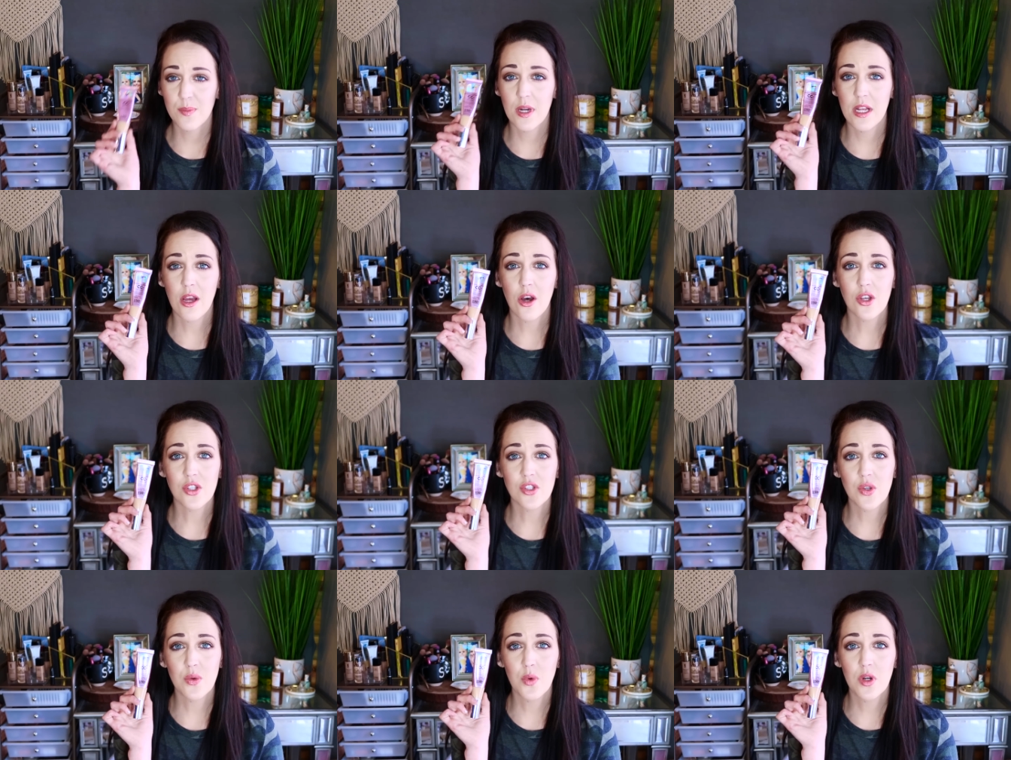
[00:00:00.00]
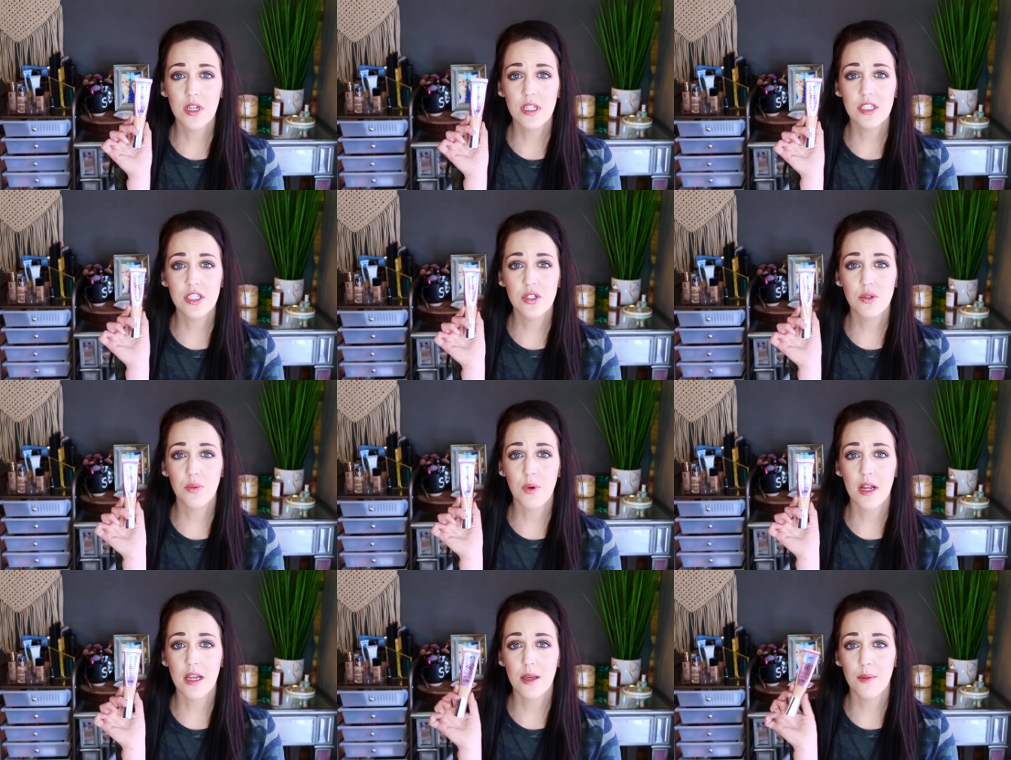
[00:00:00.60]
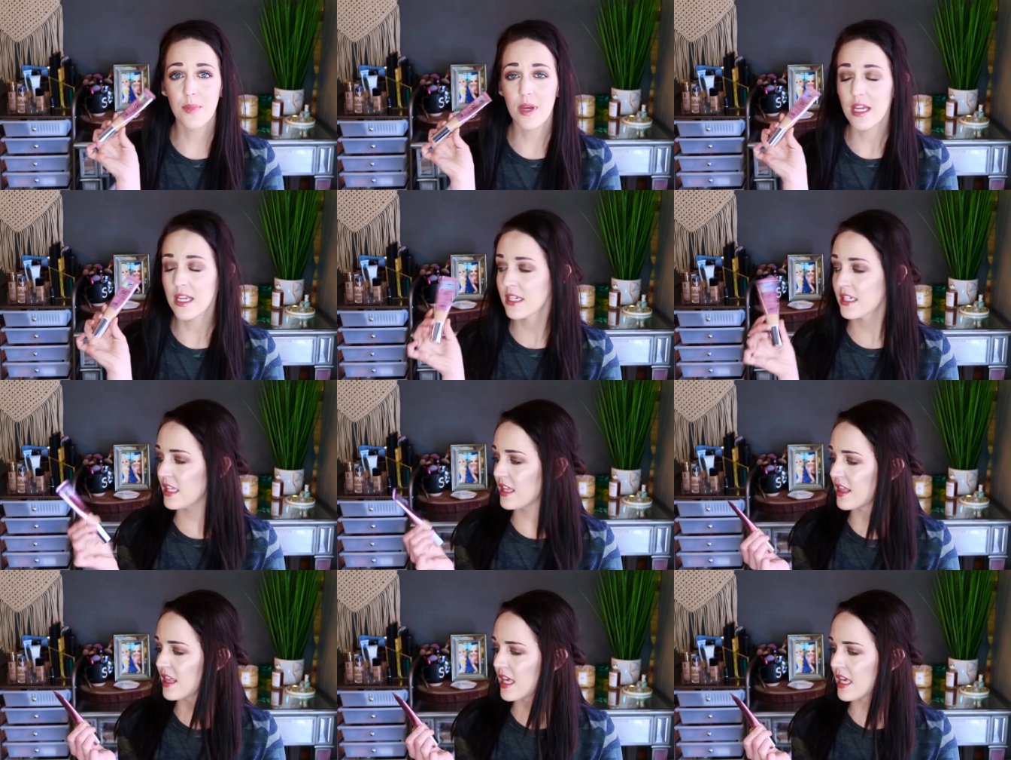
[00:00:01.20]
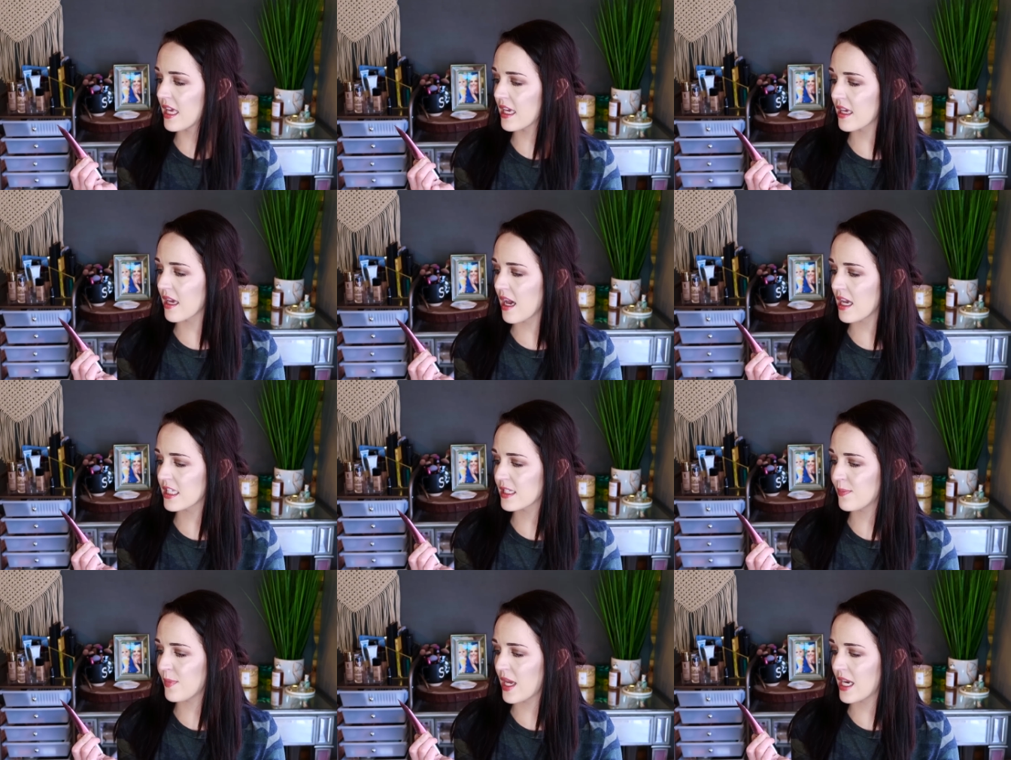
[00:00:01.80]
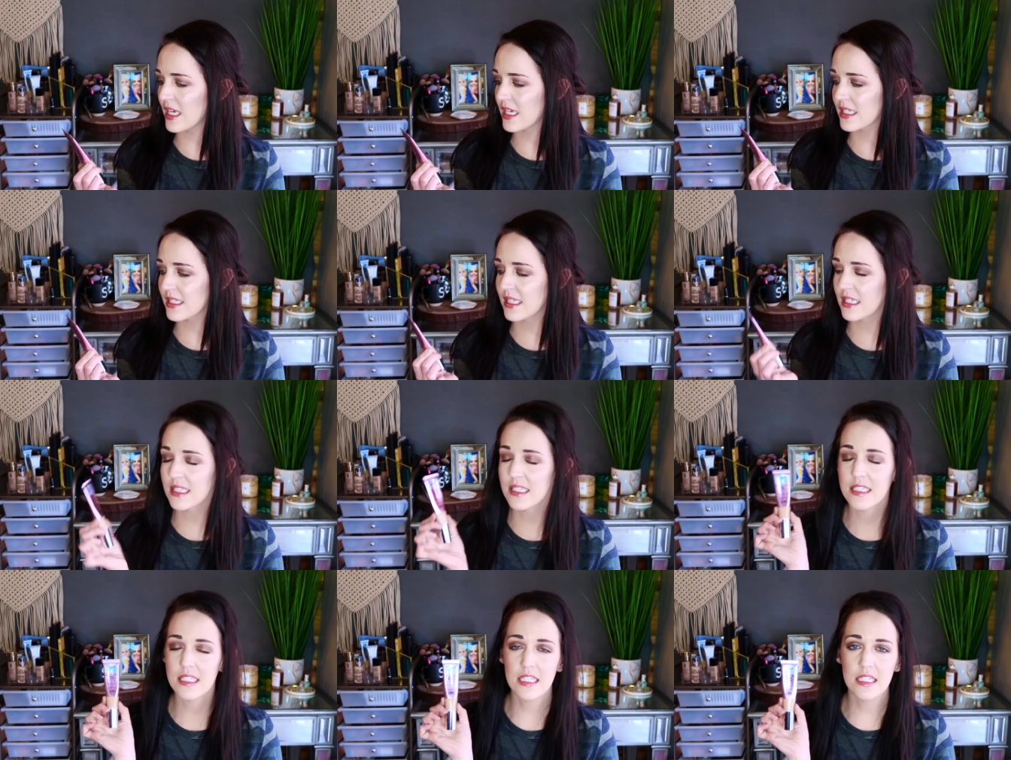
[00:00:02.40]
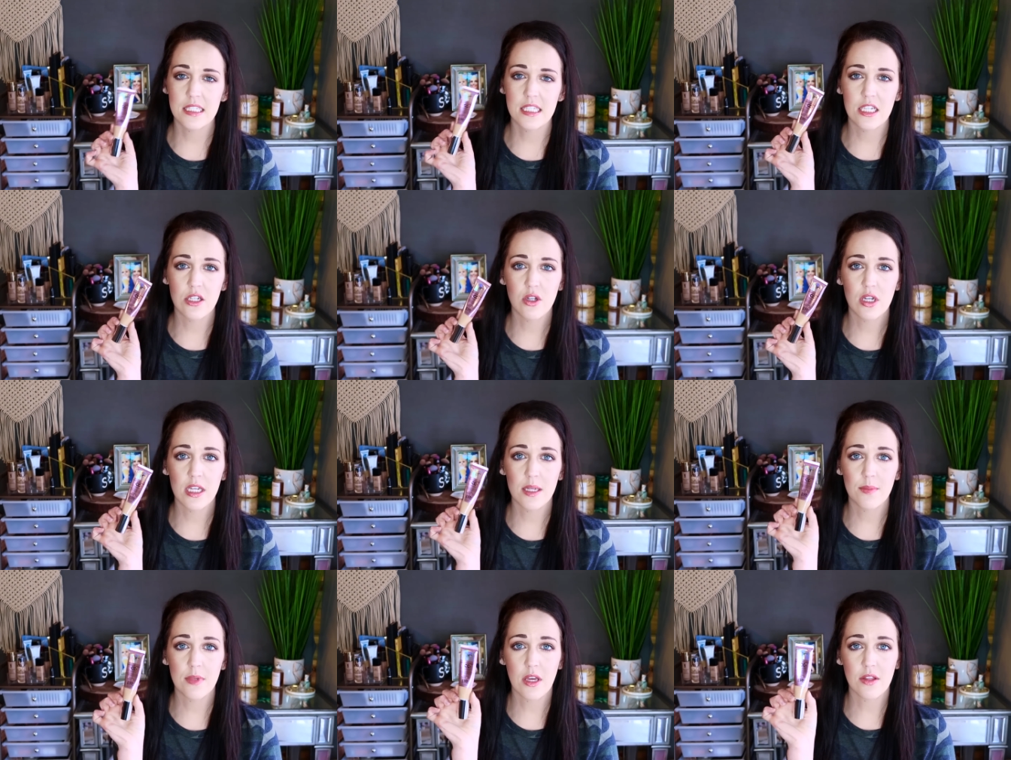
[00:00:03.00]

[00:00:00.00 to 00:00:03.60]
but I also wanted to recommend the IT Cosmetics CC Cream.